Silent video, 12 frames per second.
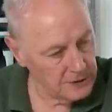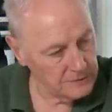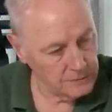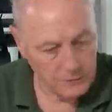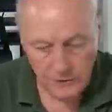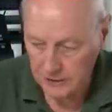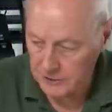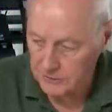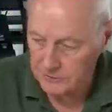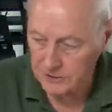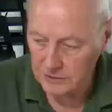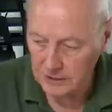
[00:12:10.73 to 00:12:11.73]
that are
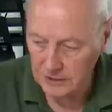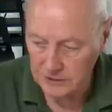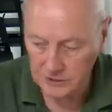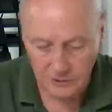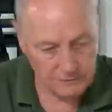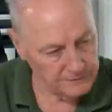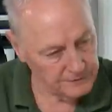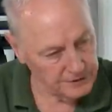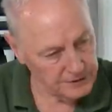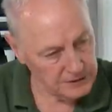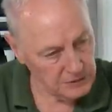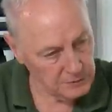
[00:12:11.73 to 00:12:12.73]
using the 2
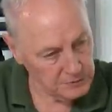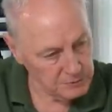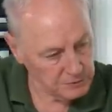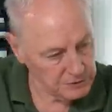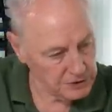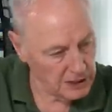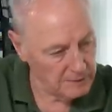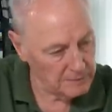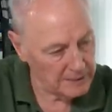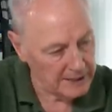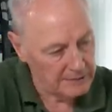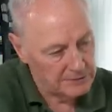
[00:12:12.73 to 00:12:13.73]
reverse loops would
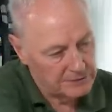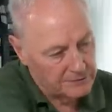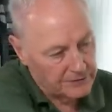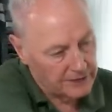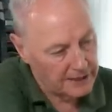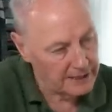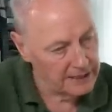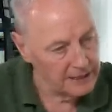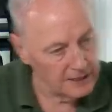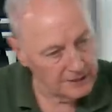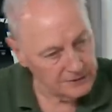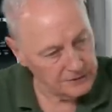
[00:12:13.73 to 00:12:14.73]
come out of there
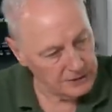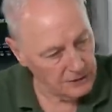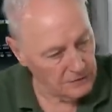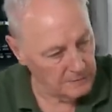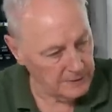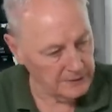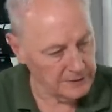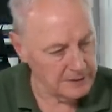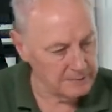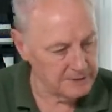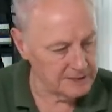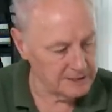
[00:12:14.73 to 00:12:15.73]
and go about
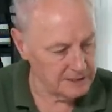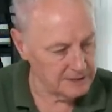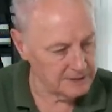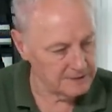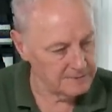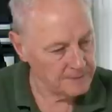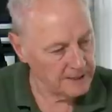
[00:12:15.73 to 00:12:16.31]
their business,